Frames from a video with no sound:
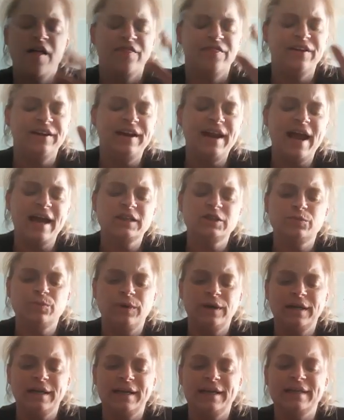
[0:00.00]
The next
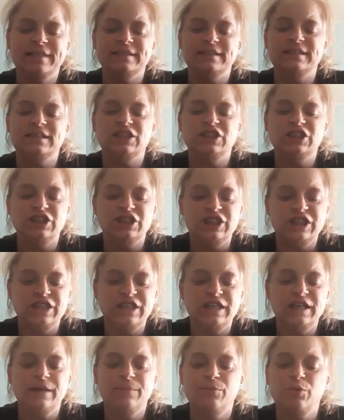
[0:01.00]
one is
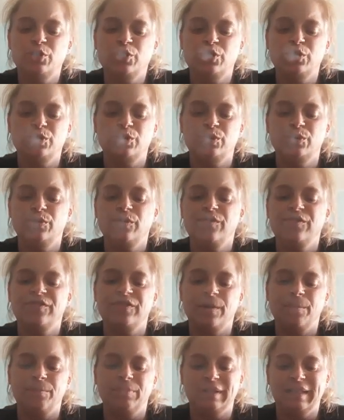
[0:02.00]
Tebow
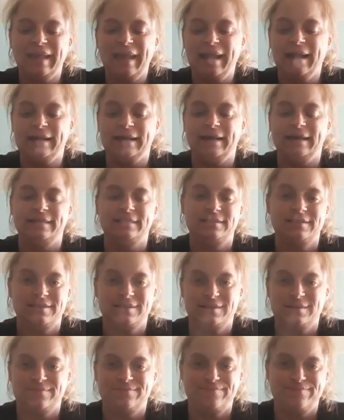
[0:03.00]
the
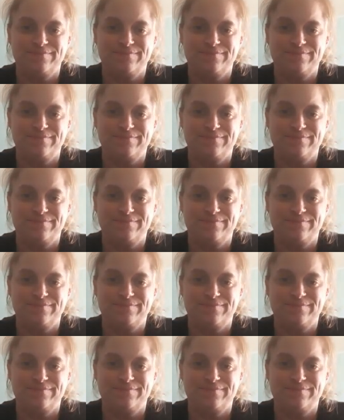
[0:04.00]
Planet.